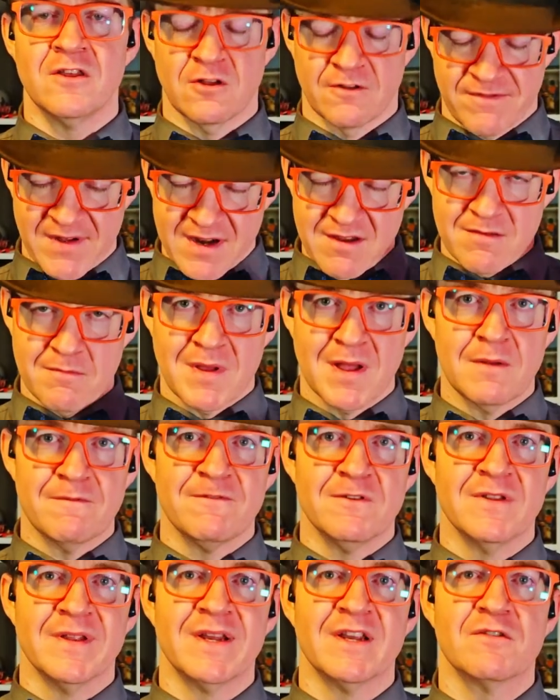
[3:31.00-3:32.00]
You'll find some
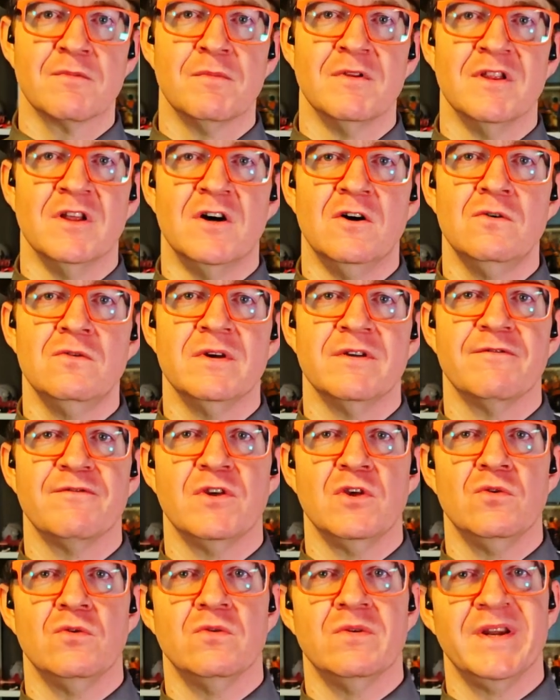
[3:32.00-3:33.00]
helpful links below if
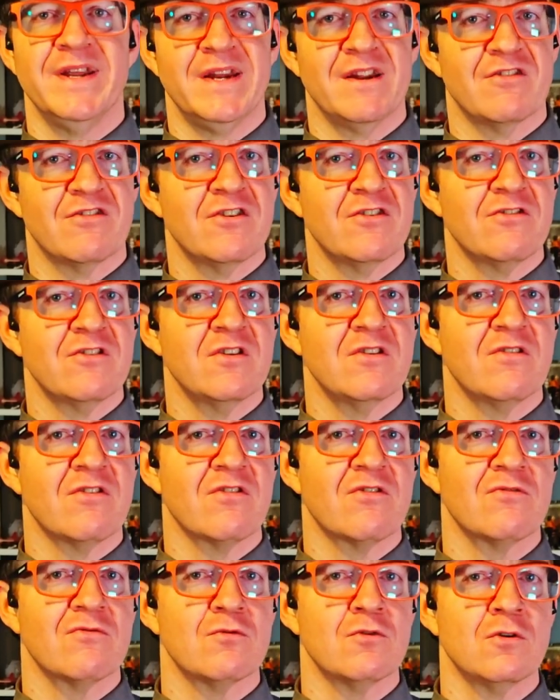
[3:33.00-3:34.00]
you need
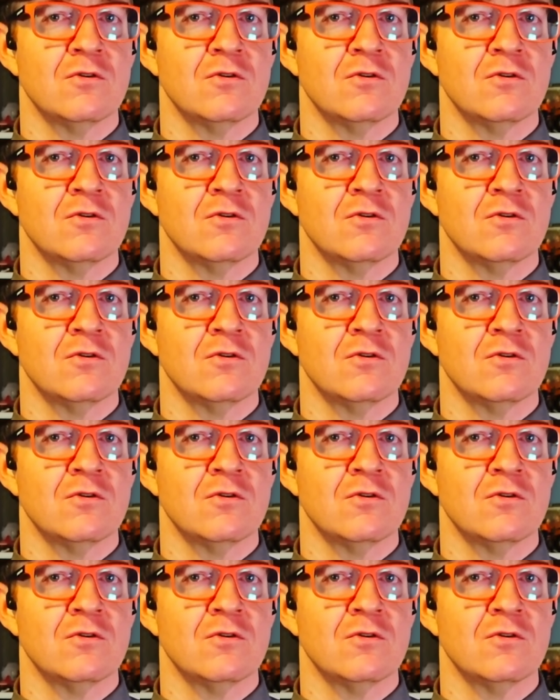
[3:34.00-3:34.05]
assistance